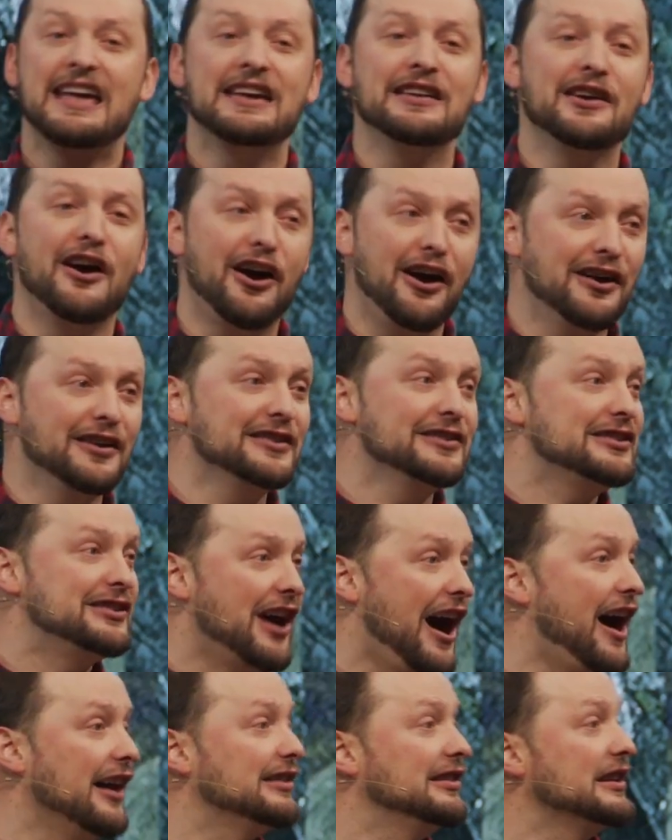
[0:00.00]
in
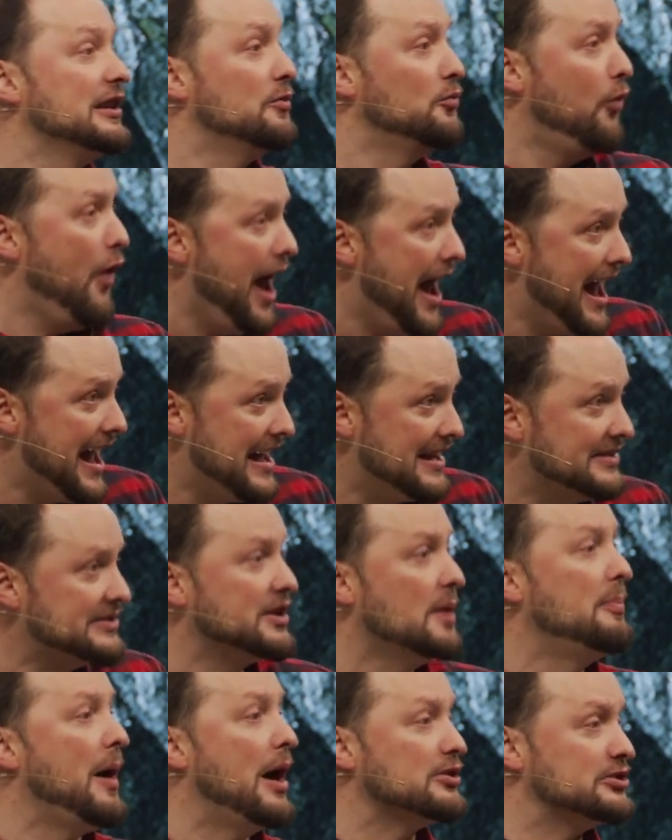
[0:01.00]
ungodly ways
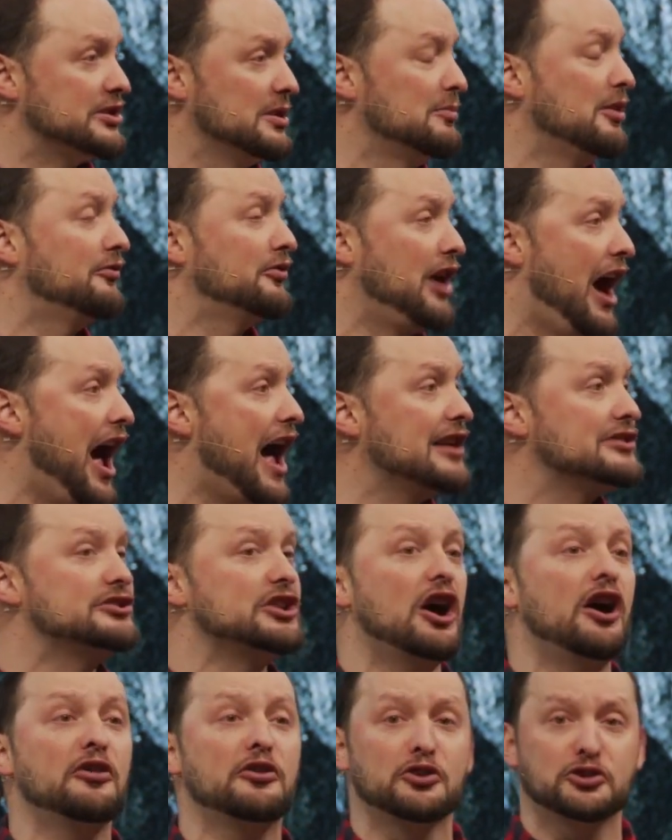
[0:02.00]
about some of God's
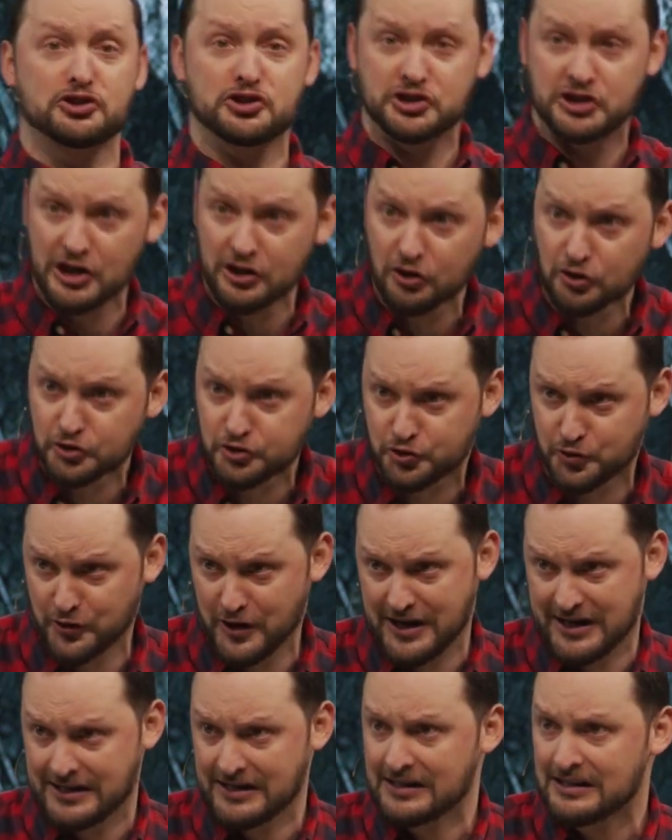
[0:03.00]
other
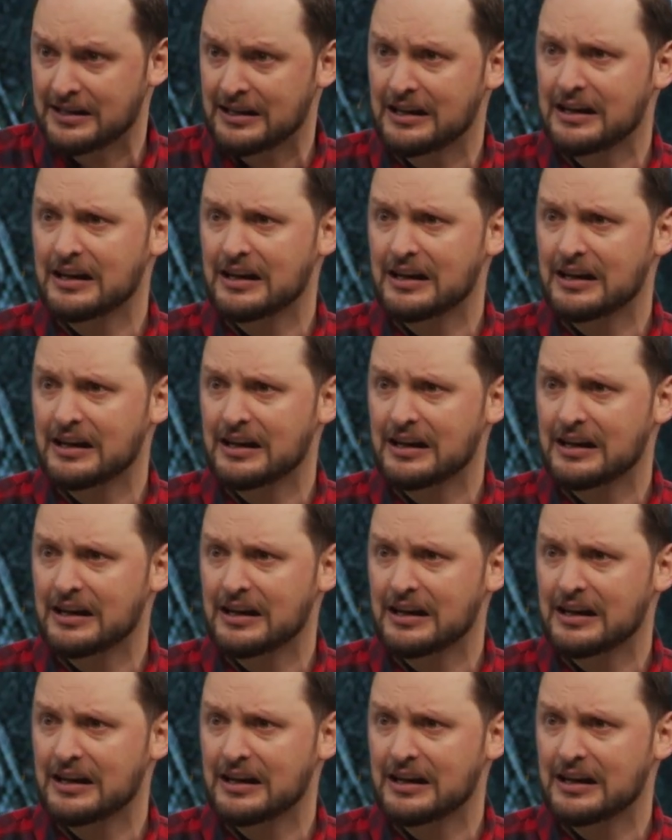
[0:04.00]
children,